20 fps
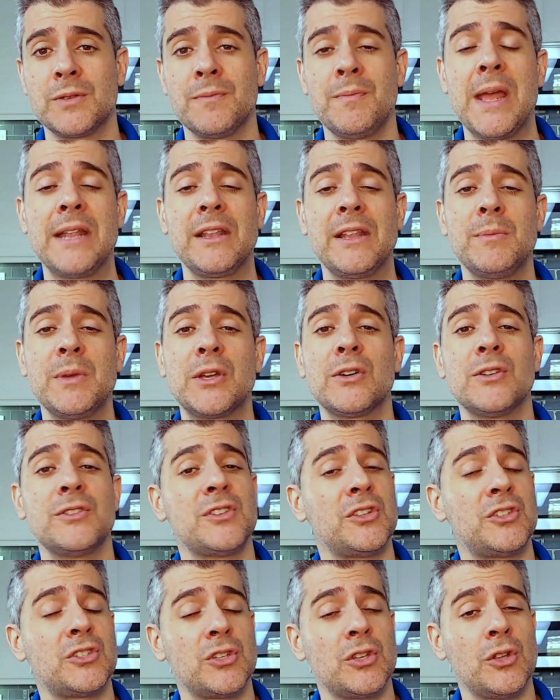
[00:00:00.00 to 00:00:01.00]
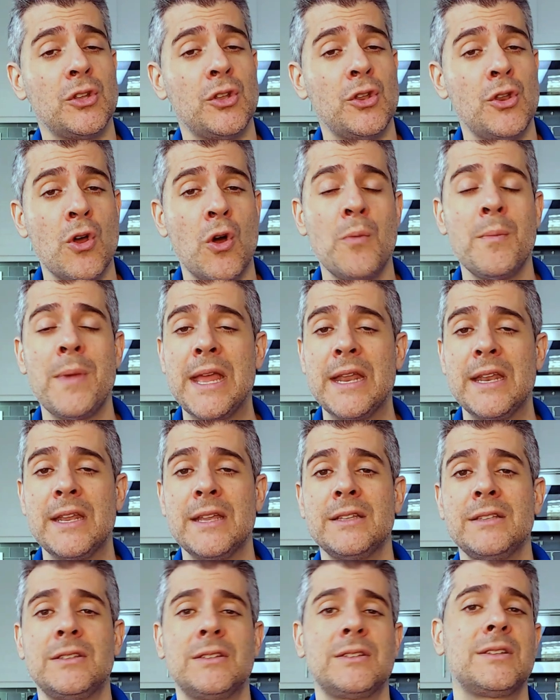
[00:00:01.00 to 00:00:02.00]
mainly because it's no
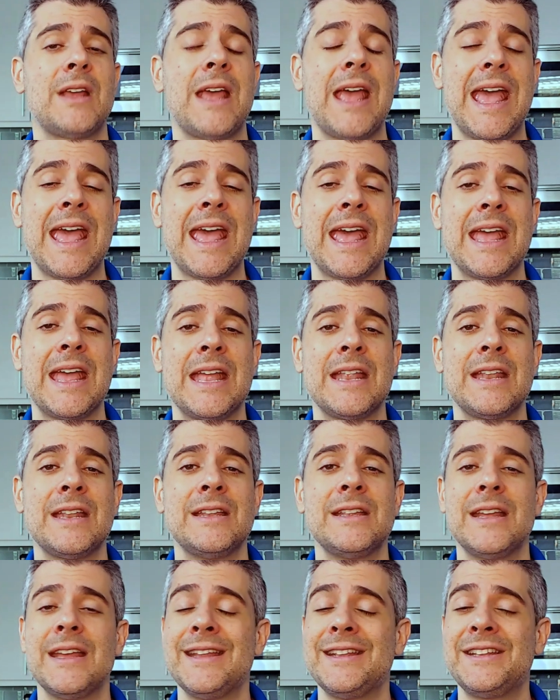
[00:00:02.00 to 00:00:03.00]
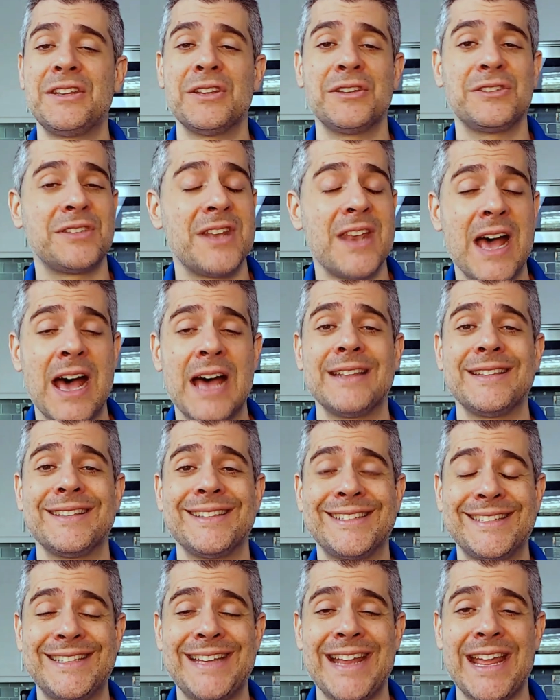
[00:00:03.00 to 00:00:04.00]
maintenance and it does not
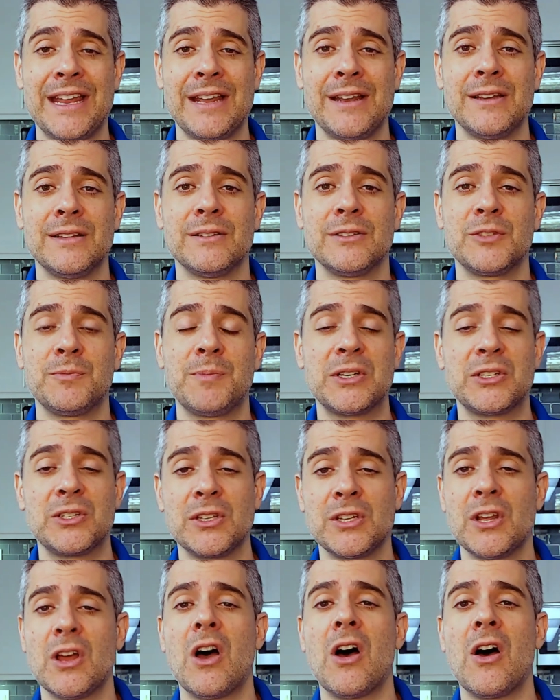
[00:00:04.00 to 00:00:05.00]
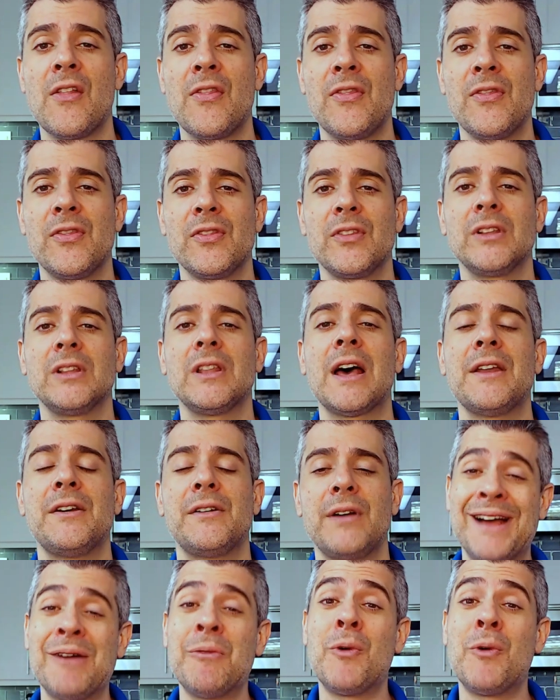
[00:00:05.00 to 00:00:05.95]
stain, especially on the lighter end.